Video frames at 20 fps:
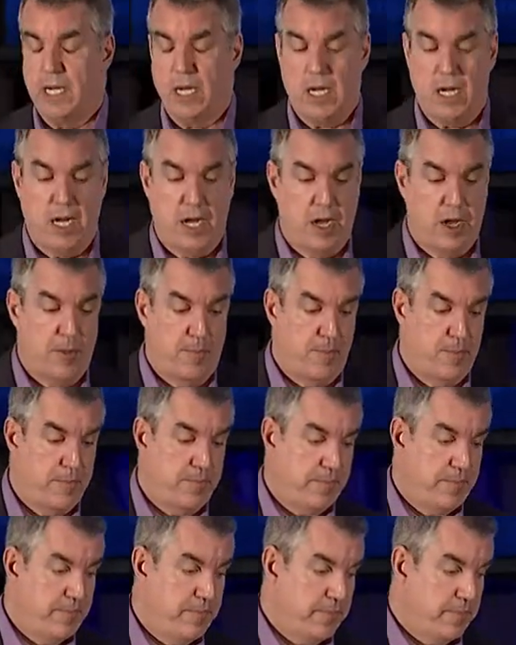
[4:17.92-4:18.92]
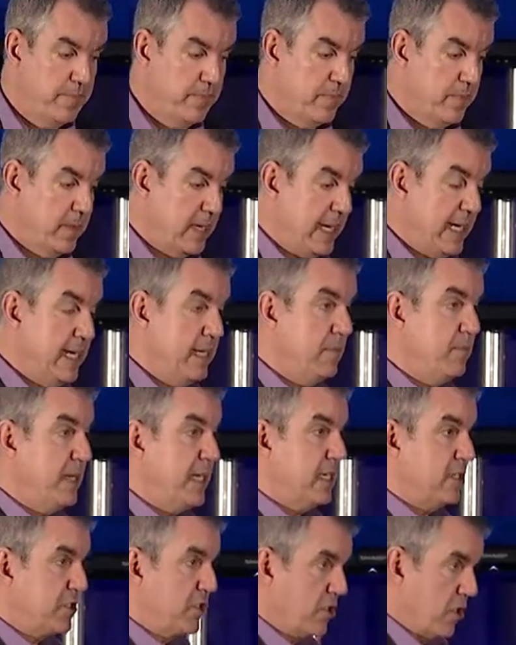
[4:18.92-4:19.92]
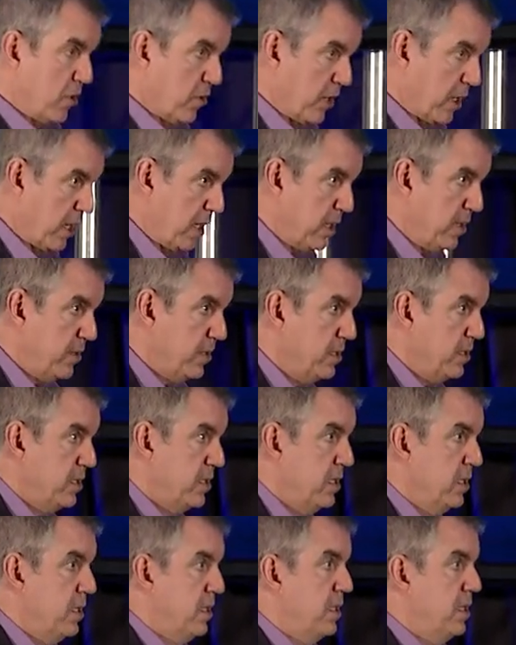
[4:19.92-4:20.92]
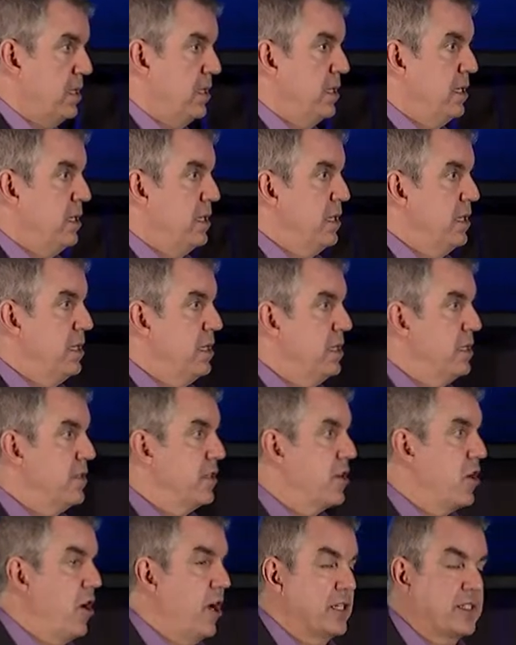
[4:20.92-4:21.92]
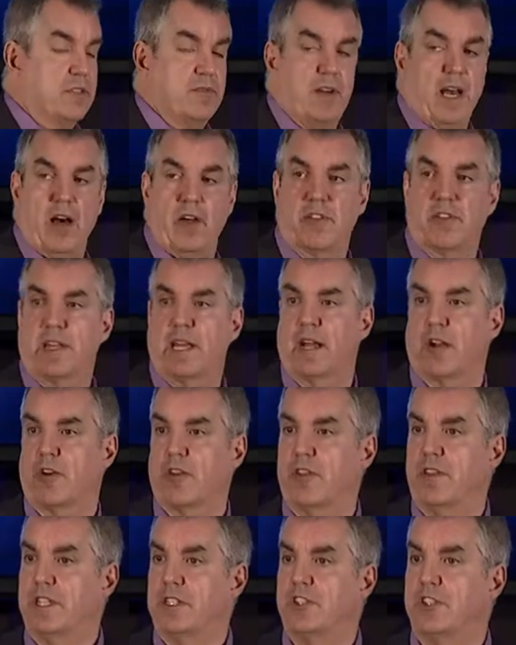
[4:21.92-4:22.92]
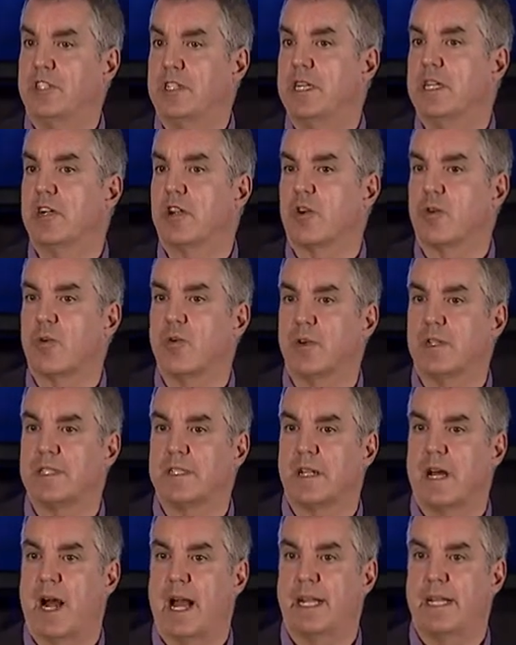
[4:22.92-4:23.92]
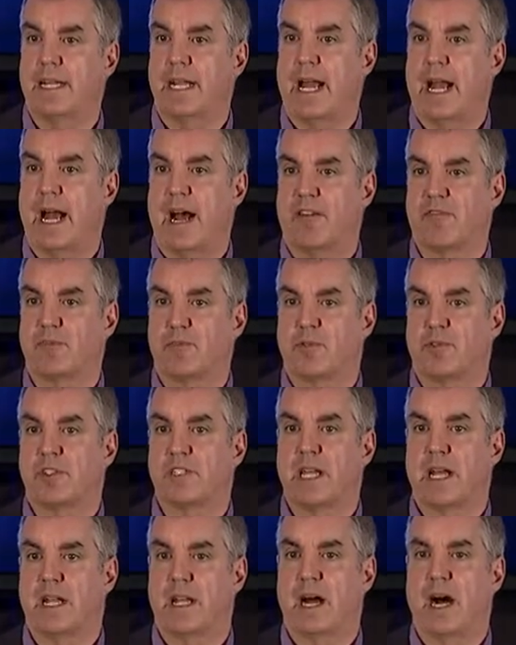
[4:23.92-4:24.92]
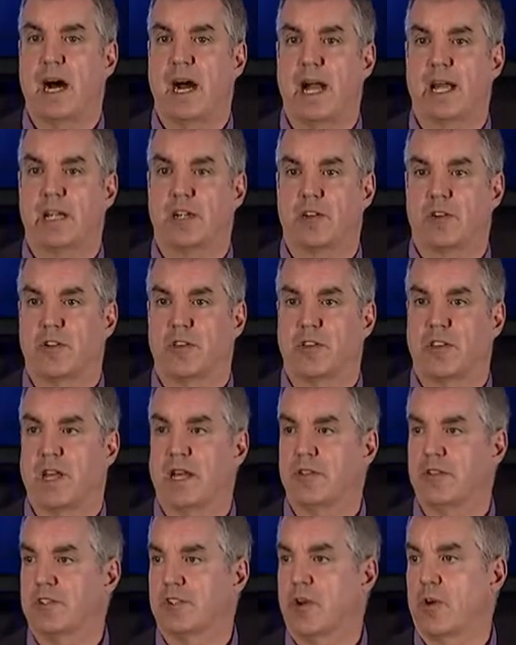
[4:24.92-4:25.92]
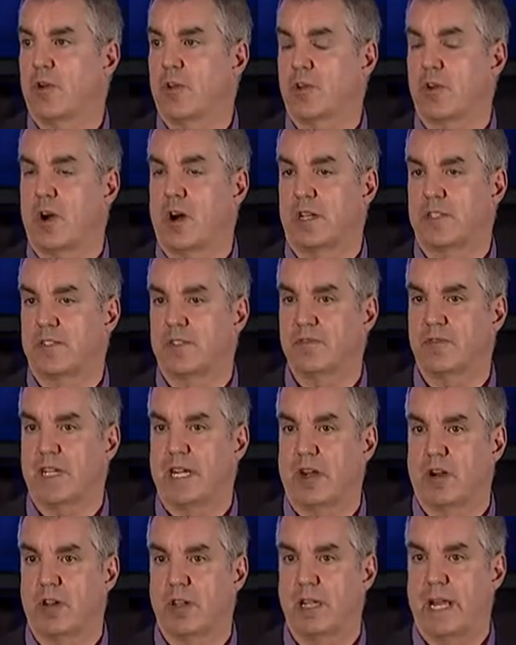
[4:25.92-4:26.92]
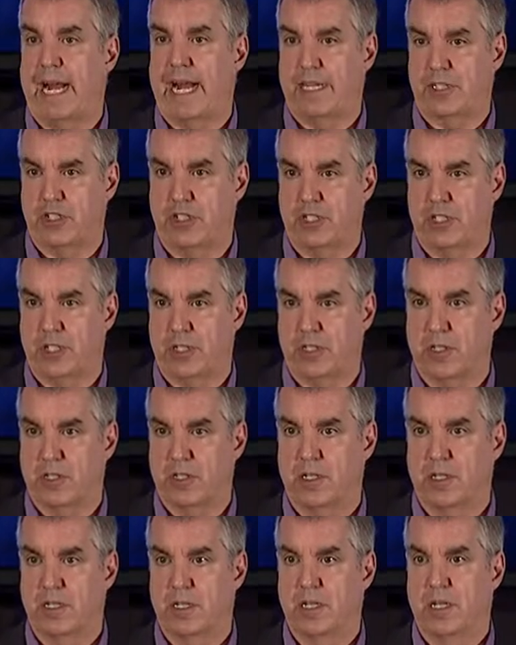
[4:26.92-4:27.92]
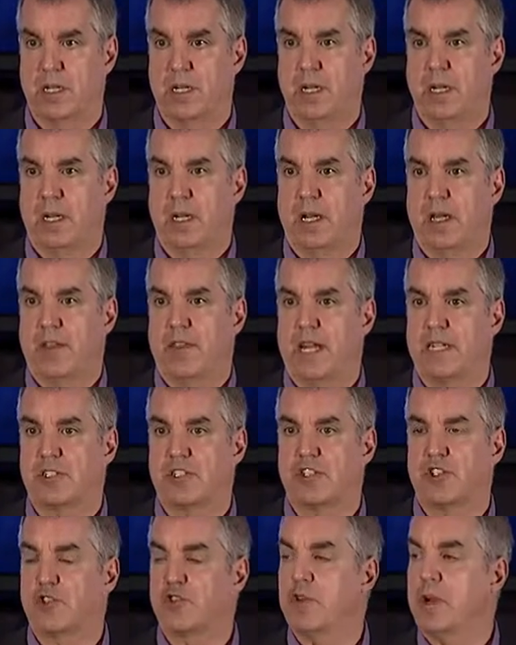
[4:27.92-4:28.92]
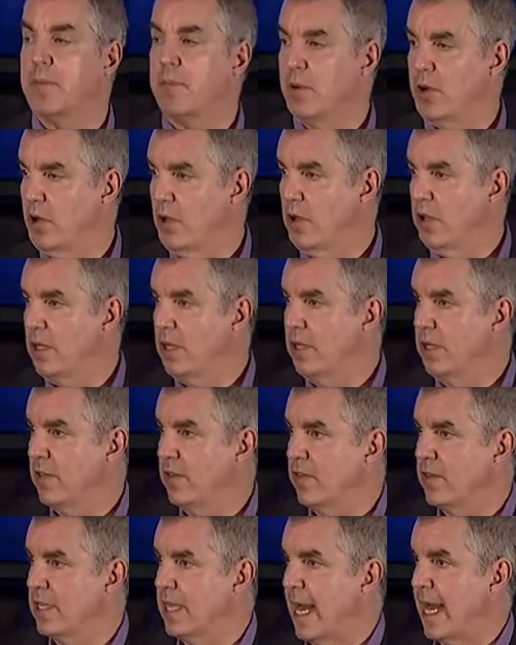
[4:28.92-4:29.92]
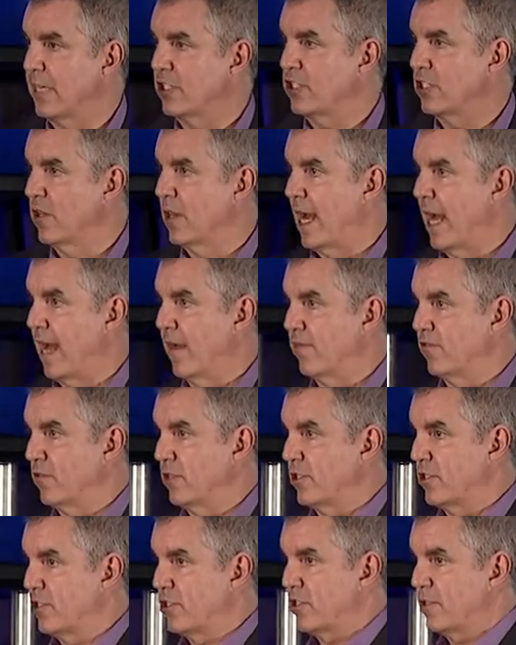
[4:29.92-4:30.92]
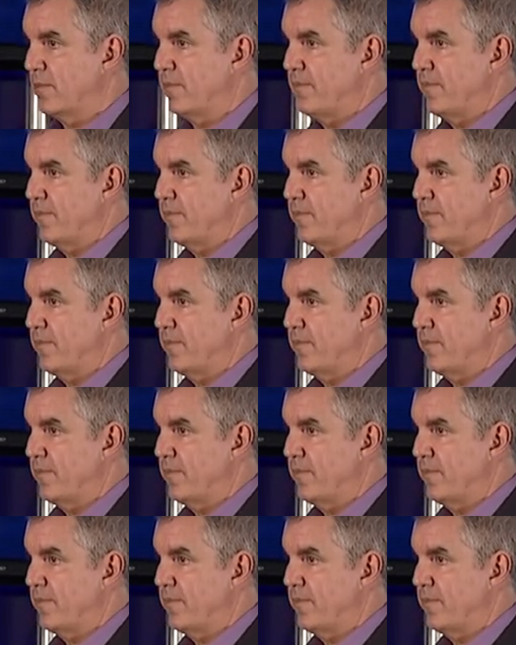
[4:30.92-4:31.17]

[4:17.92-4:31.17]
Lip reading: In Minnesota, the cost of healthcare this year was 9.5% higher than the total cost of care last year. That's triple the national average.